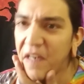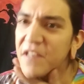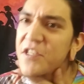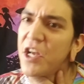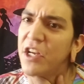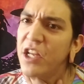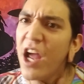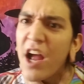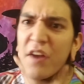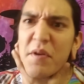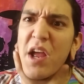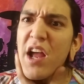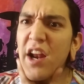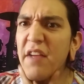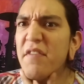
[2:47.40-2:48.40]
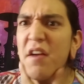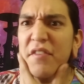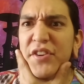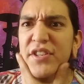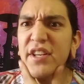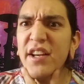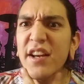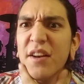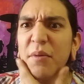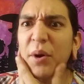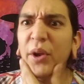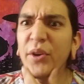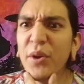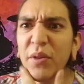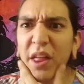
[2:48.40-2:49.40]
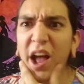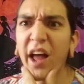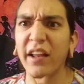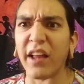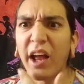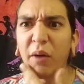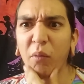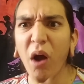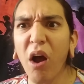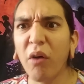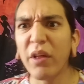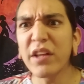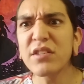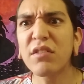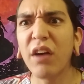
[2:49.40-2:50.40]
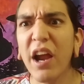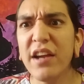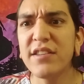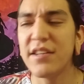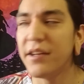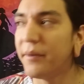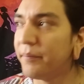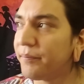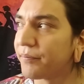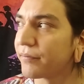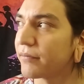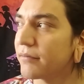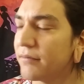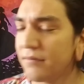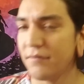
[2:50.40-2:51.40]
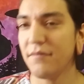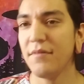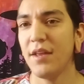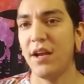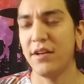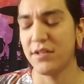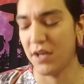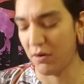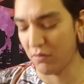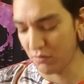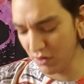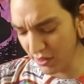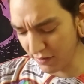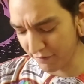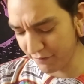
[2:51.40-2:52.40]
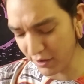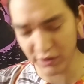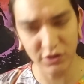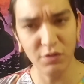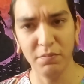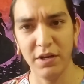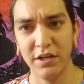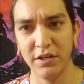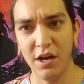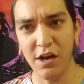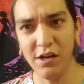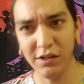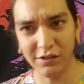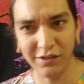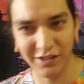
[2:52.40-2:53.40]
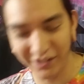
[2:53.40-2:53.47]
he's like, "Yeah, man, I've never seen anyone do that. Like, whoa, that's crazy." I was like, "Well, where the fuck you been, dog?"